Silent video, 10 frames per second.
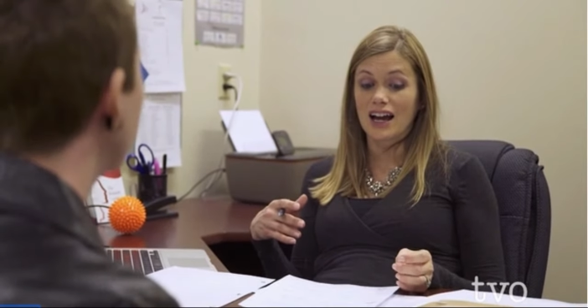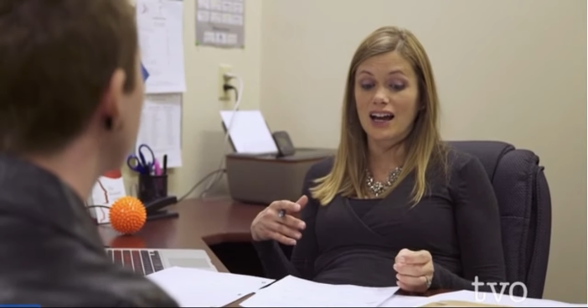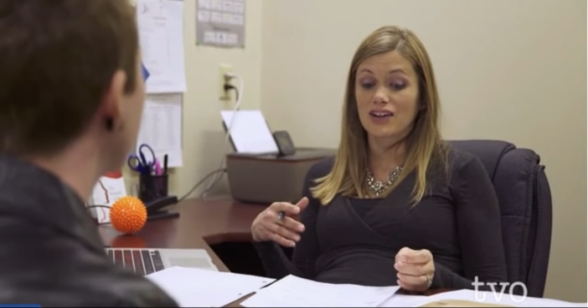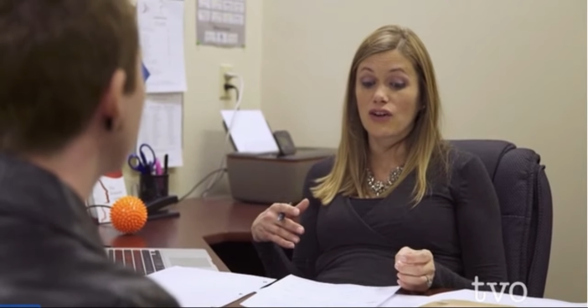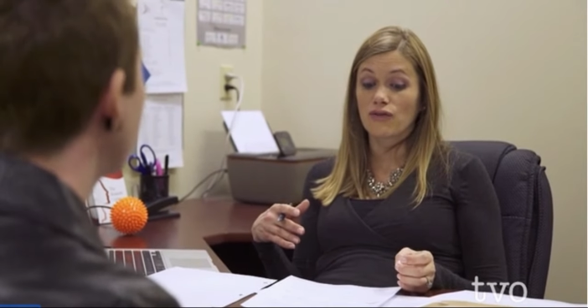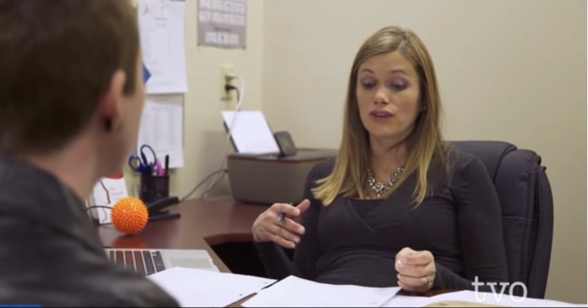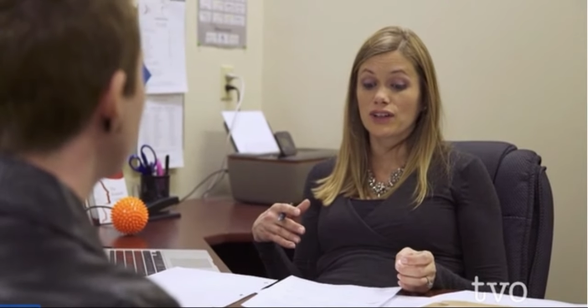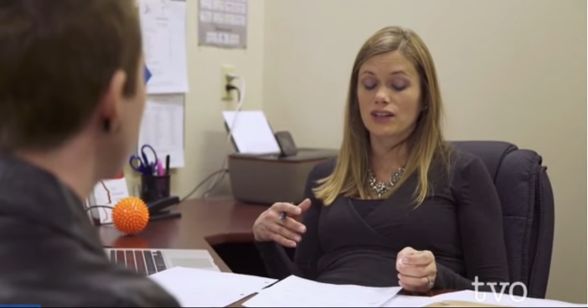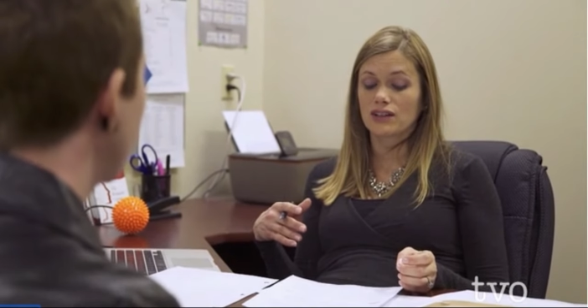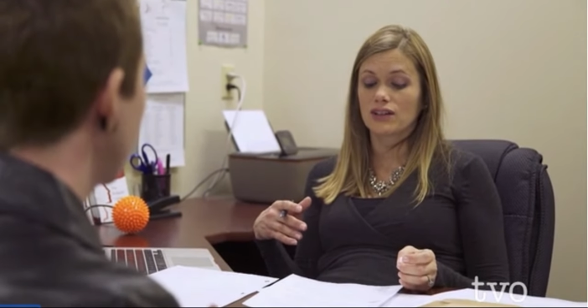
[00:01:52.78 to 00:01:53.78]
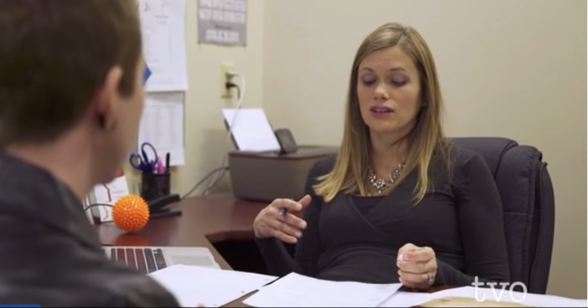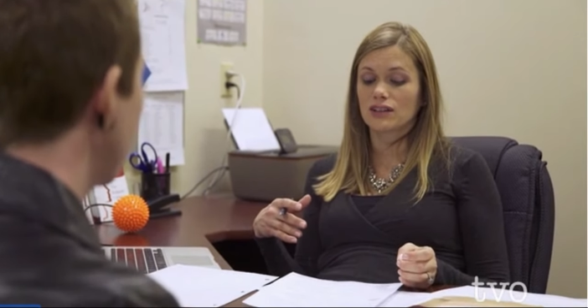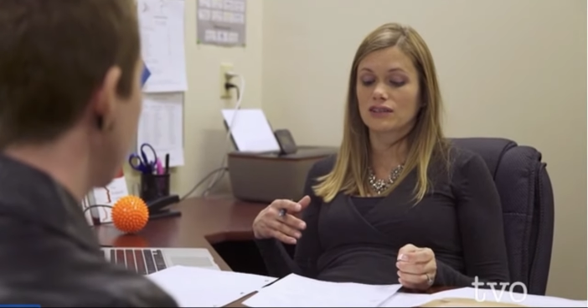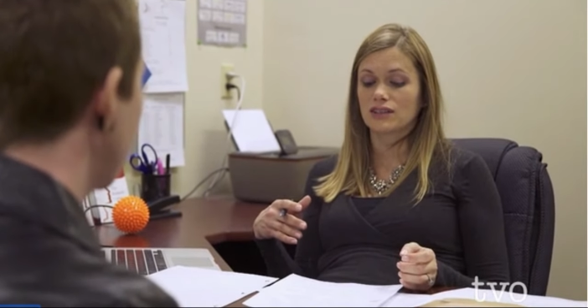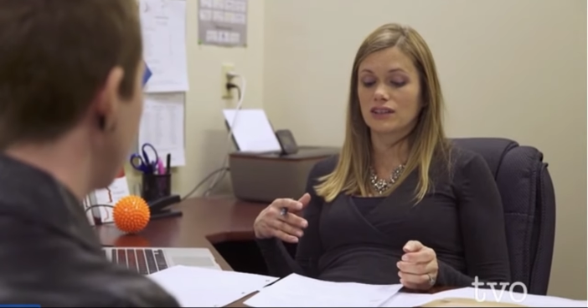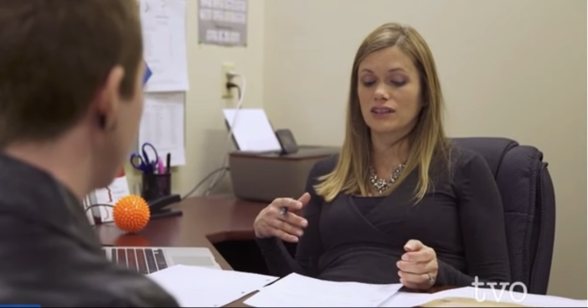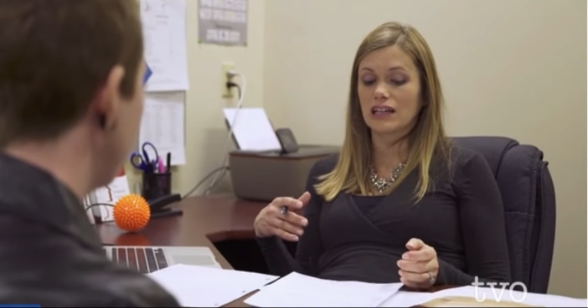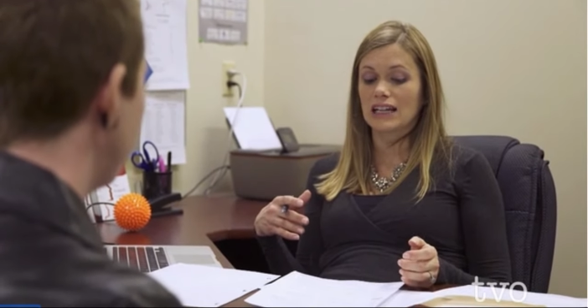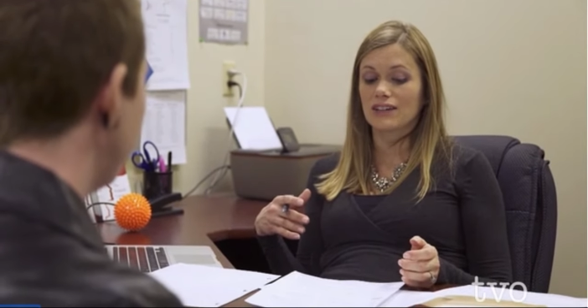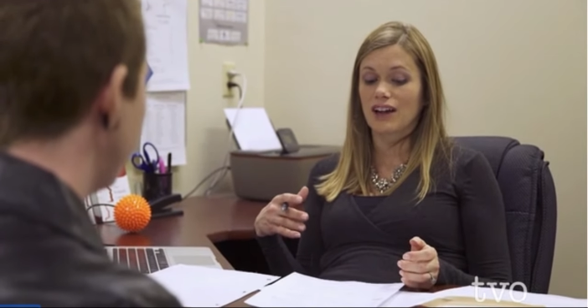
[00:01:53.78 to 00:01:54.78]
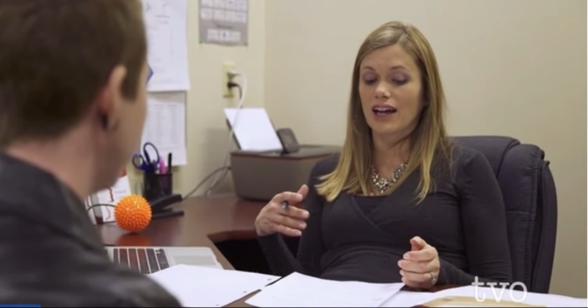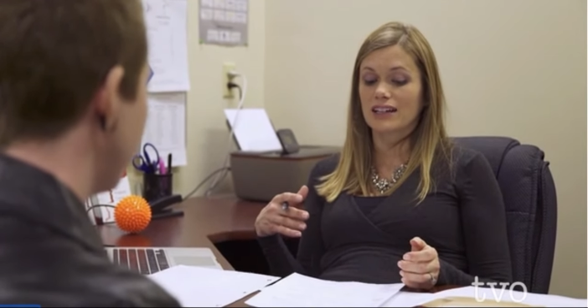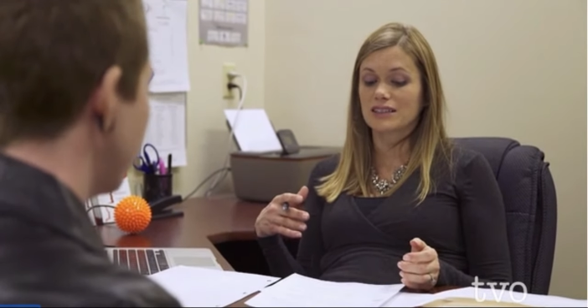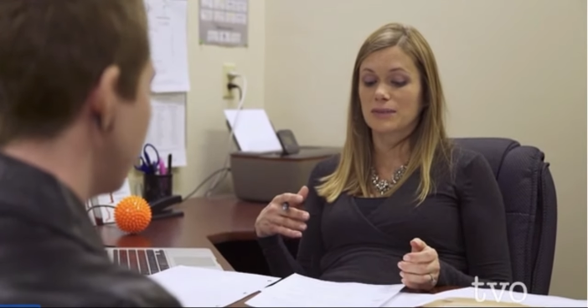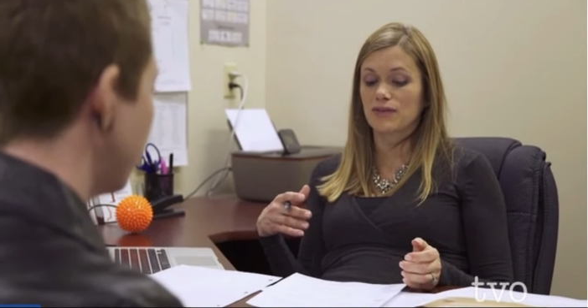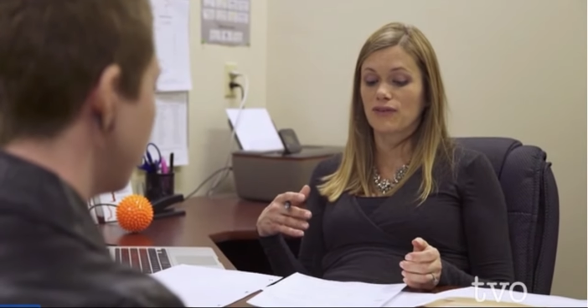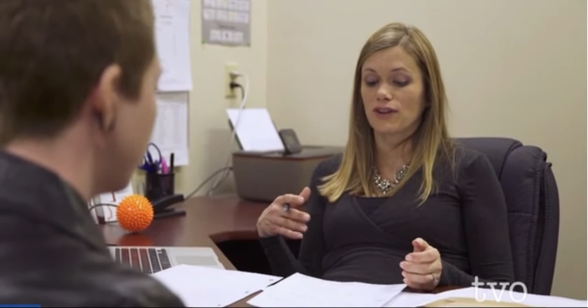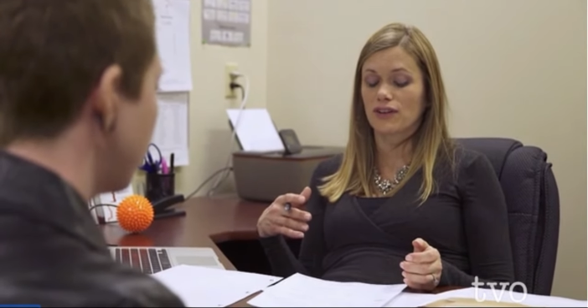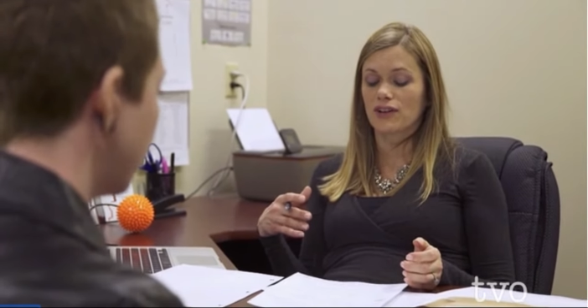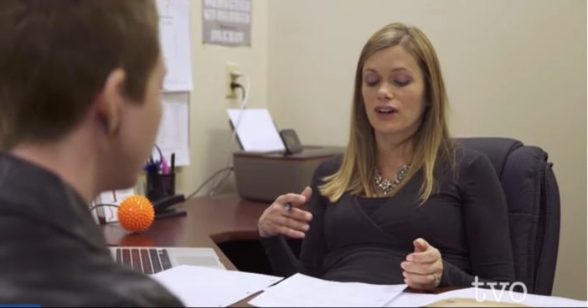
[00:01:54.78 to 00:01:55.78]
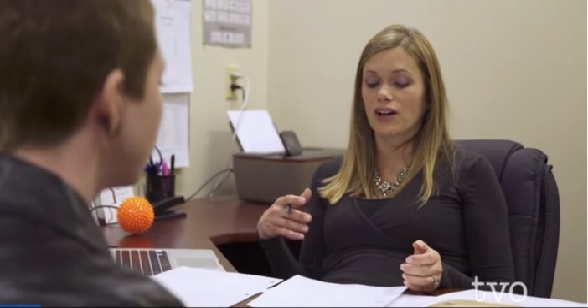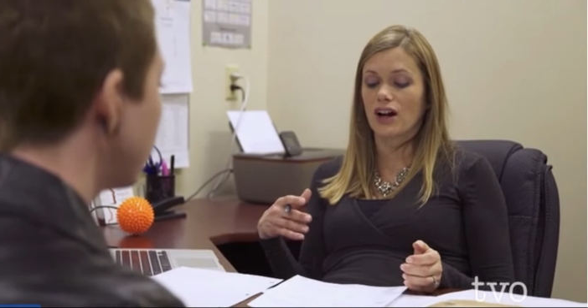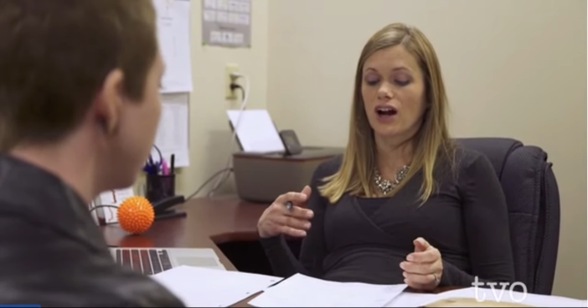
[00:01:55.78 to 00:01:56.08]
And hopefully it'll kind of guide us a bit further